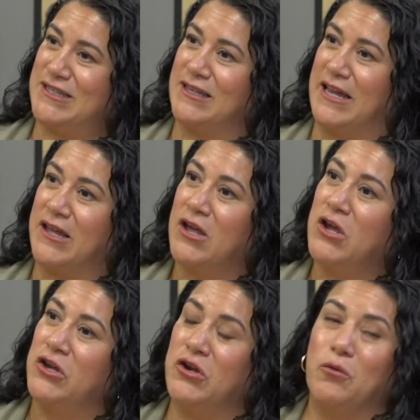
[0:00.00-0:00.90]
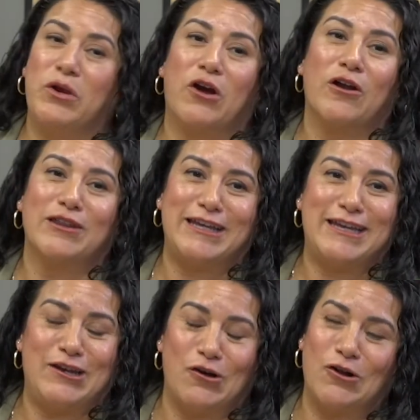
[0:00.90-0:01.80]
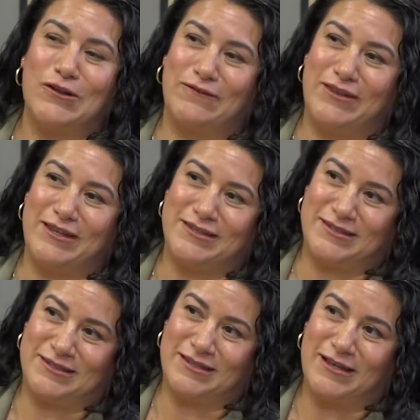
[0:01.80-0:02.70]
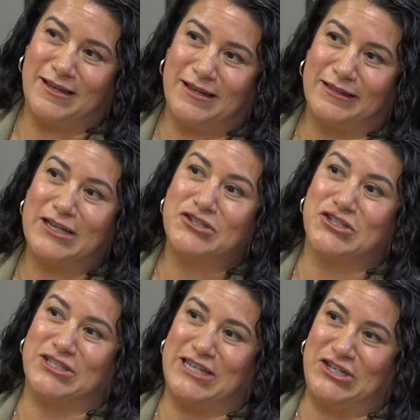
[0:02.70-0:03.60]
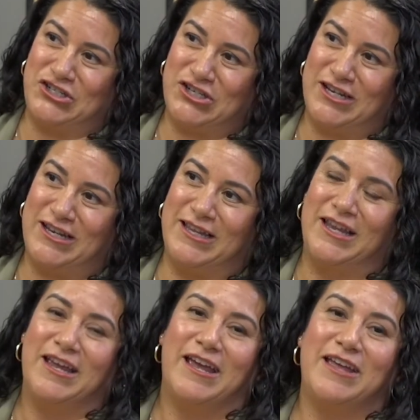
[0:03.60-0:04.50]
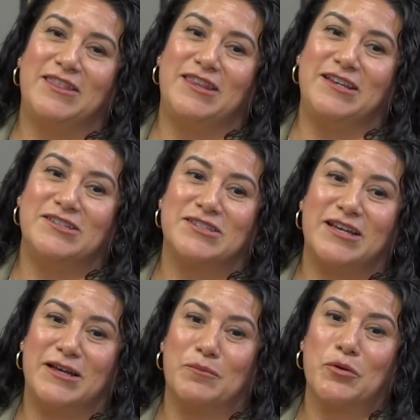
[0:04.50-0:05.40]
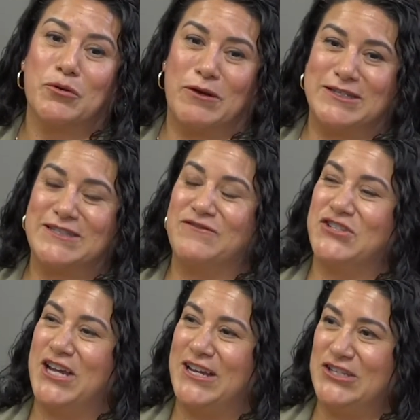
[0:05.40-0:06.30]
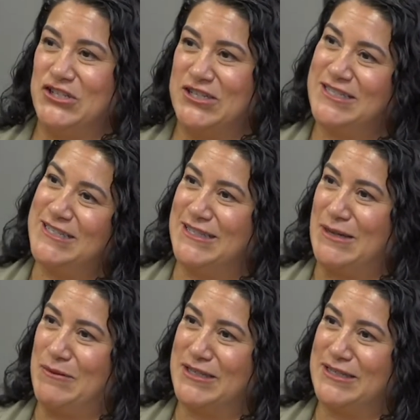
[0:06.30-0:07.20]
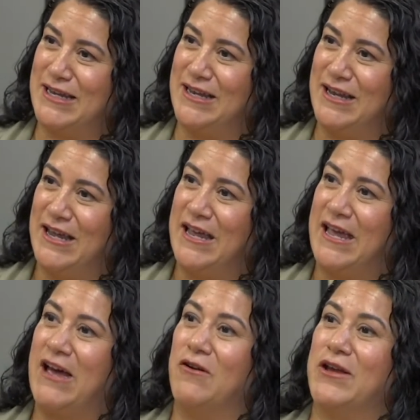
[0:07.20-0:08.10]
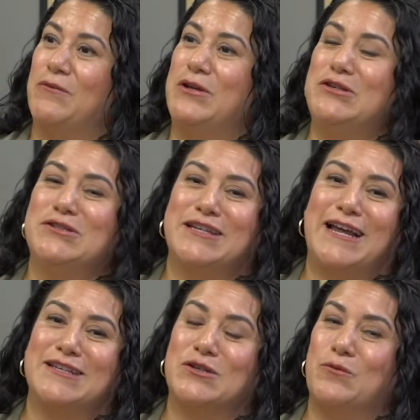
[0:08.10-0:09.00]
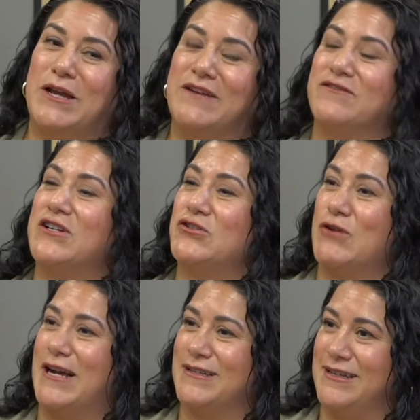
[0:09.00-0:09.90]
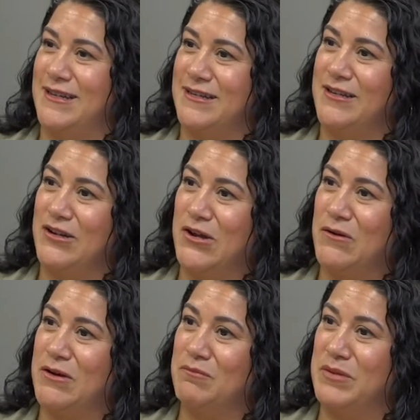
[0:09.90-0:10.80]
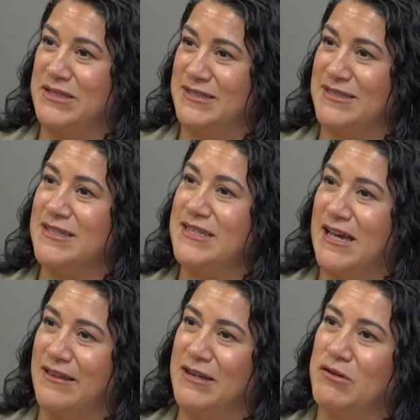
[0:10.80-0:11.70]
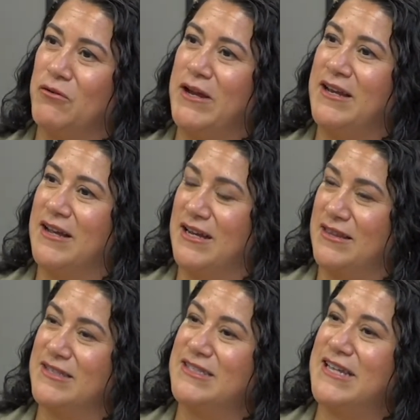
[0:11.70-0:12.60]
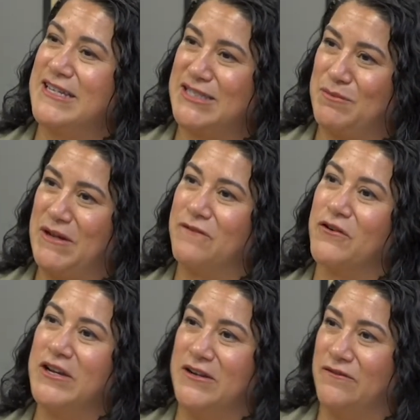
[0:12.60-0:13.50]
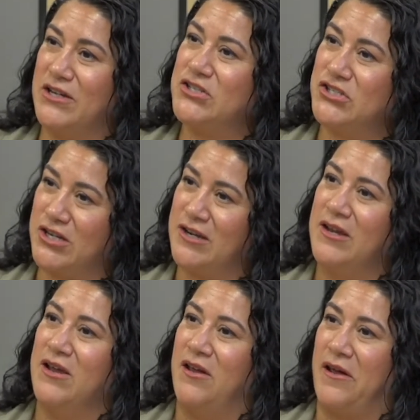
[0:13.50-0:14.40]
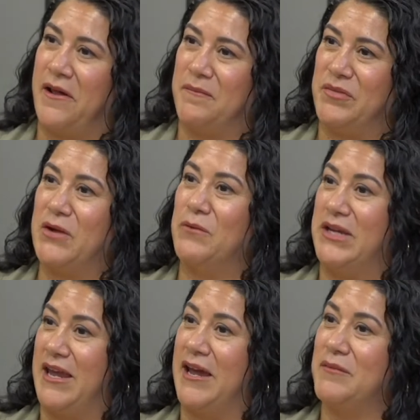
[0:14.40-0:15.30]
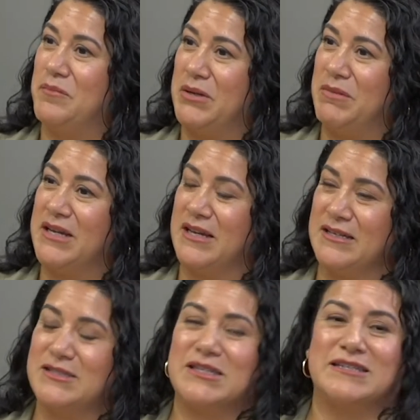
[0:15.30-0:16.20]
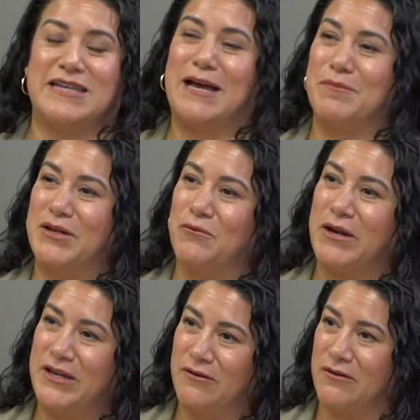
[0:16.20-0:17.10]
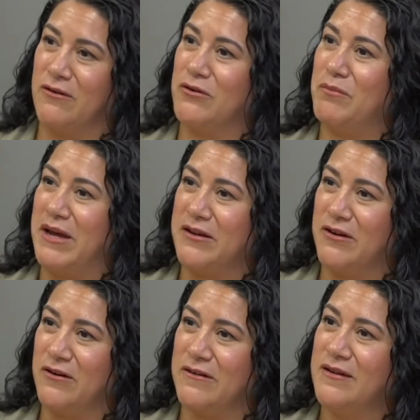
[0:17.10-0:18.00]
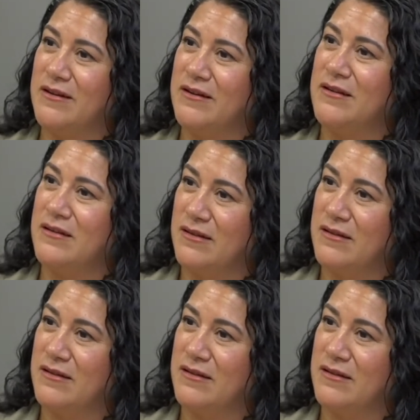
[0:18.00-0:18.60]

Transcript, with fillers: And like, you know, we are leading all of this uh, legislation and, and these um, progressive changes to some extent. how can we use it as a way of attracting a, you know, a business and talent, creating kind of this test bed for innovation um, that we can be, because it's happening right here in our own backyard. Yeah.